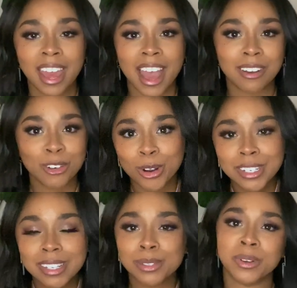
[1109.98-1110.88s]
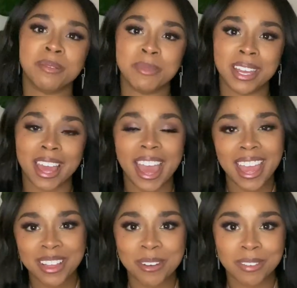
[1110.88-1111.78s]
And of course, this wouldn't be a
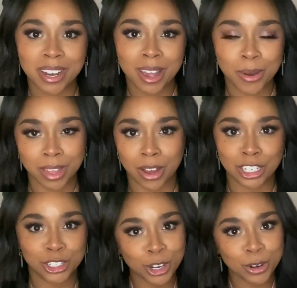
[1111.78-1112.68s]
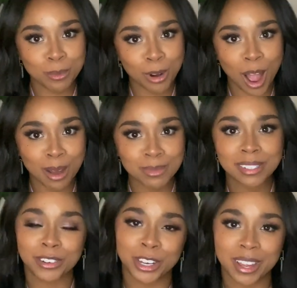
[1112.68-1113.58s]
Halo video without a journal prompt
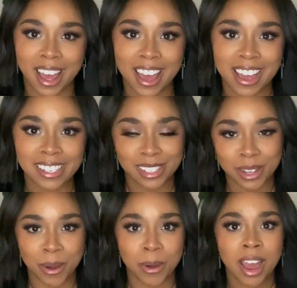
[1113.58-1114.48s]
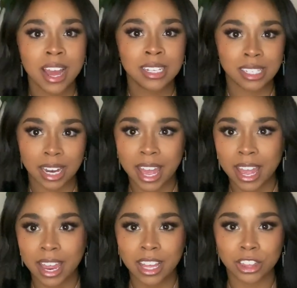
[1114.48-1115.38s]
for you guys. So
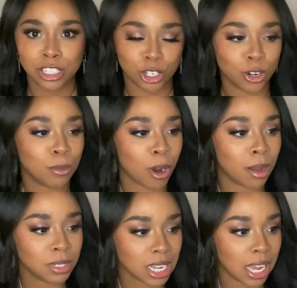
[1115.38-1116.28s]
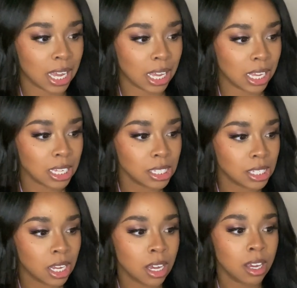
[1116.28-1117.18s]
today, the journal prompt
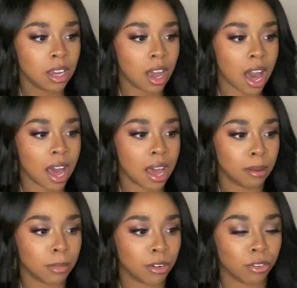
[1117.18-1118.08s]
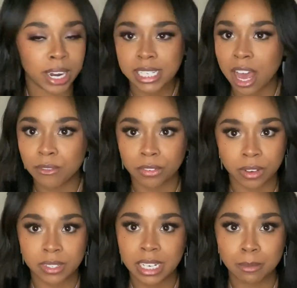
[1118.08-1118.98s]
is um, write down for
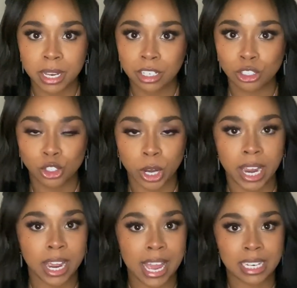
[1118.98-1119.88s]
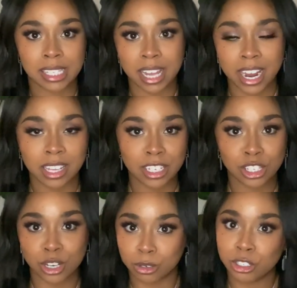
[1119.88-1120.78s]
fifteen minutes straight in silence,
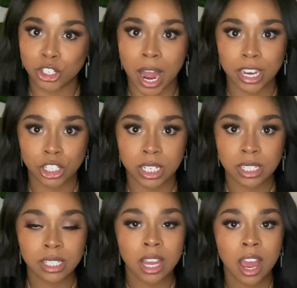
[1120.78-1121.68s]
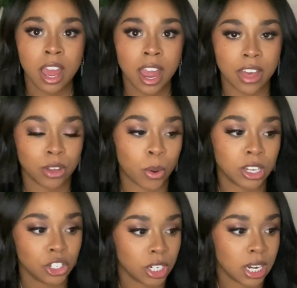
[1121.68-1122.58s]
no distractions. And the
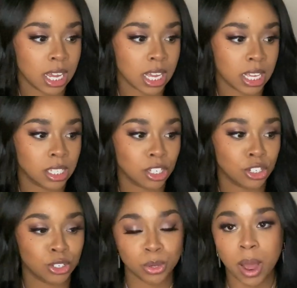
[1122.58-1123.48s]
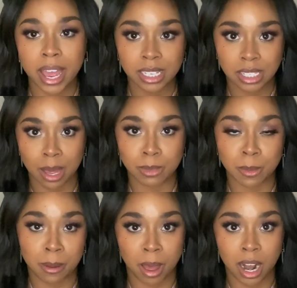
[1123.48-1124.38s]
question is, do I accept
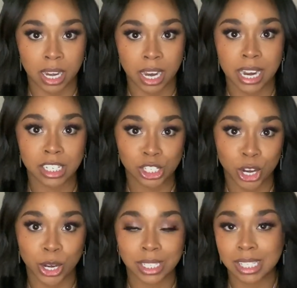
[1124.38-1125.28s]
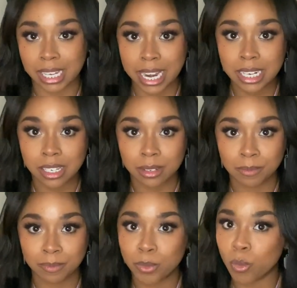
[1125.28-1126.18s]
my body in its current state?
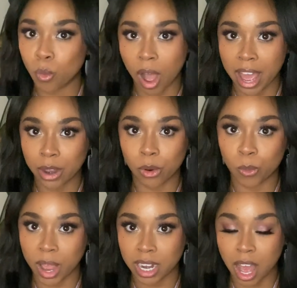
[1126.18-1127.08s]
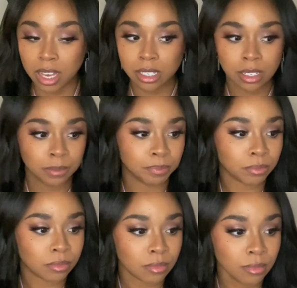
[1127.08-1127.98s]
Why or why not?
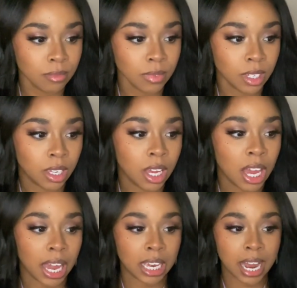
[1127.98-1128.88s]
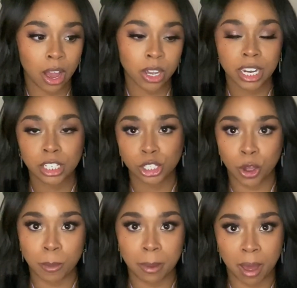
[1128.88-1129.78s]
And how can I show
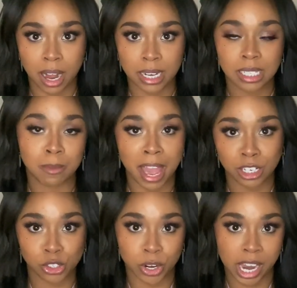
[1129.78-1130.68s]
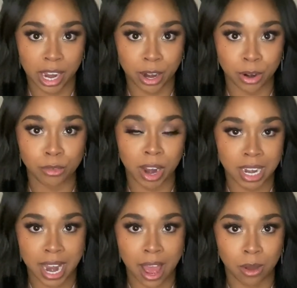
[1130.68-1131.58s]
my body some extra care right
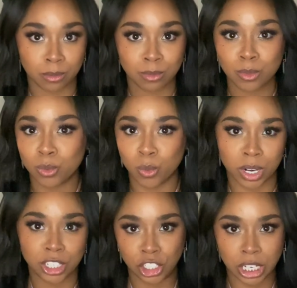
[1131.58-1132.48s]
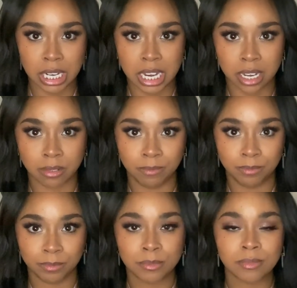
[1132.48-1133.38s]
now? What does she need?
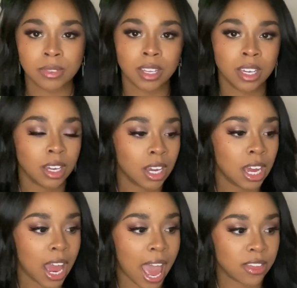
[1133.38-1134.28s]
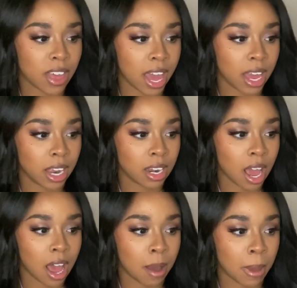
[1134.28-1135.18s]
And then
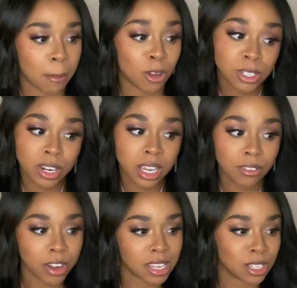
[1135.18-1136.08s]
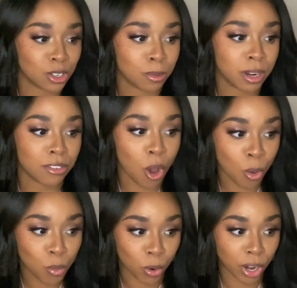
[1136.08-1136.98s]
um, I'm also going to give you guys a little bit of
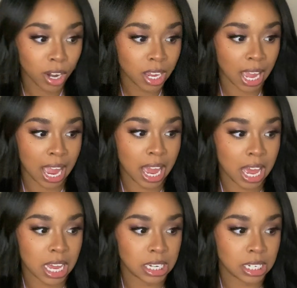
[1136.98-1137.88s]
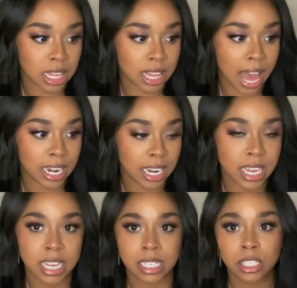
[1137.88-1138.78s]
homework, and that
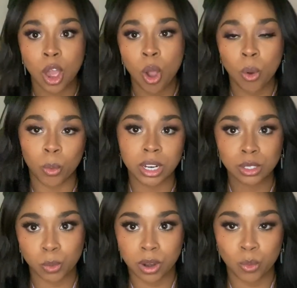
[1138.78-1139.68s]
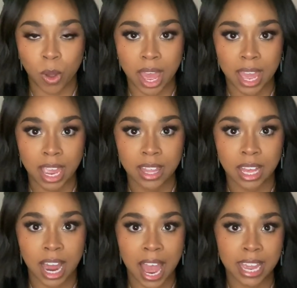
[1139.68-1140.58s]
is, what is one way
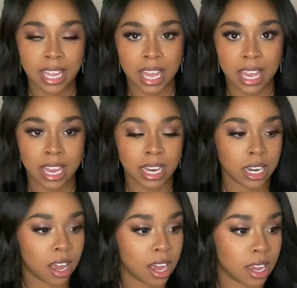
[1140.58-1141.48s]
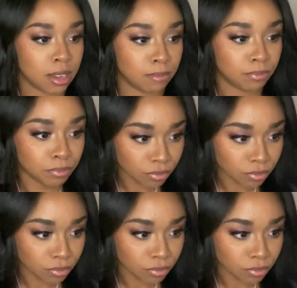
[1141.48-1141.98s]
that I can um,